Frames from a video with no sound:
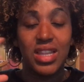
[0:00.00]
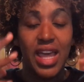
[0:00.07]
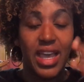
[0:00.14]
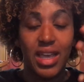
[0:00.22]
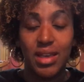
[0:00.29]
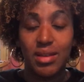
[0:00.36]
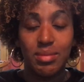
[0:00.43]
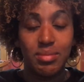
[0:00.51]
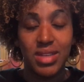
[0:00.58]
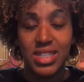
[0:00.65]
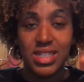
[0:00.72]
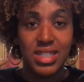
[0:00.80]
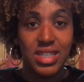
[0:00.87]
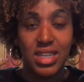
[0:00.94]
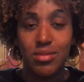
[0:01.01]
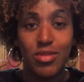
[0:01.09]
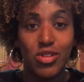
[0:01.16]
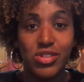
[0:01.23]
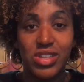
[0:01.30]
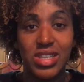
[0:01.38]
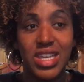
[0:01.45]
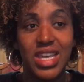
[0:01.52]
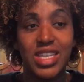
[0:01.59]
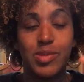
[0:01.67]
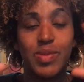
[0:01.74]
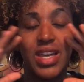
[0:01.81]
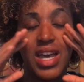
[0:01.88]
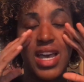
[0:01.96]
like mentally and emotionally is
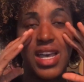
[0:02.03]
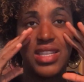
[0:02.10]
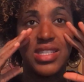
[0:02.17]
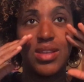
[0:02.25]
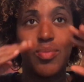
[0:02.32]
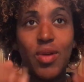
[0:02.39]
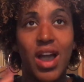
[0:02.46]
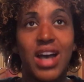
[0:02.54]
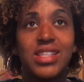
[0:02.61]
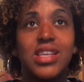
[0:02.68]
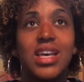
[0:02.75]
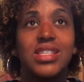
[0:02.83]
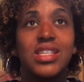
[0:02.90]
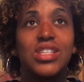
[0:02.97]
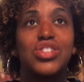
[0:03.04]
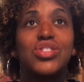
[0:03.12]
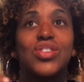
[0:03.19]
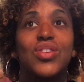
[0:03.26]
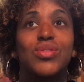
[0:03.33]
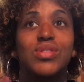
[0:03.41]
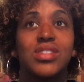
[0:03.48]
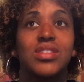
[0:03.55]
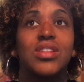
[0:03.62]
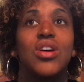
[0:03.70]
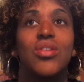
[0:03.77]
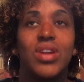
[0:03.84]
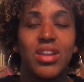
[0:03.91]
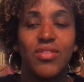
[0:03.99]
because the process is so
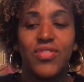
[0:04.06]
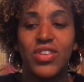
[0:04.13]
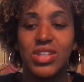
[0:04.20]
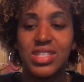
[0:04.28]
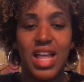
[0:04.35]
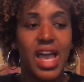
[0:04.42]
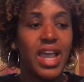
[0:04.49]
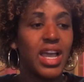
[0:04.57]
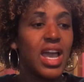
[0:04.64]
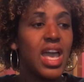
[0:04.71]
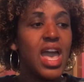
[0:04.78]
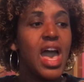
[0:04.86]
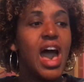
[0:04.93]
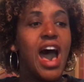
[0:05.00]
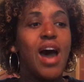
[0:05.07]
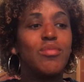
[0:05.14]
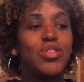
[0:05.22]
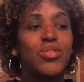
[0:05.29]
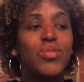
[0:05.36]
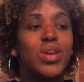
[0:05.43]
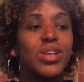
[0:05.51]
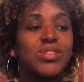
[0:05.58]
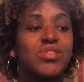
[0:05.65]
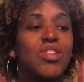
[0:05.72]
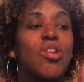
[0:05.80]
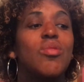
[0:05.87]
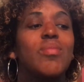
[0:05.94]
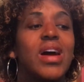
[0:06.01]
slow and it feels like I'm doing
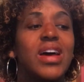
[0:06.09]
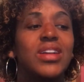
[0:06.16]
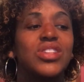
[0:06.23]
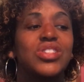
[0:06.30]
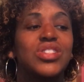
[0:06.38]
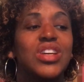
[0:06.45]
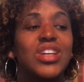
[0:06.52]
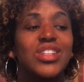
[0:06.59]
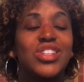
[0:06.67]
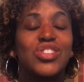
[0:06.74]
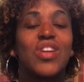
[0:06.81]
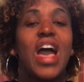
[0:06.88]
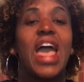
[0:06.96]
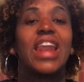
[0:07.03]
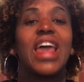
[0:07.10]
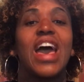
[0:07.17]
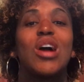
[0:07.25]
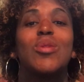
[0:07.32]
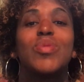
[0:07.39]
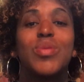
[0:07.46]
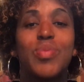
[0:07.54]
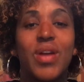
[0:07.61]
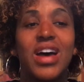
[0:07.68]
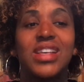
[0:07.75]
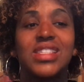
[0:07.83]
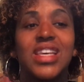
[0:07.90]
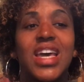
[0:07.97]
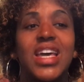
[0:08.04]
so much to try and help the
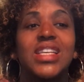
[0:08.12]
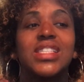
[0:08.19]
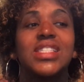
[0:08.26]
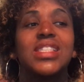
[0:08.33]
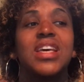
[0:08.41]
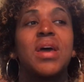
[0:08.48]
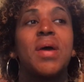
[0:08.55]
process,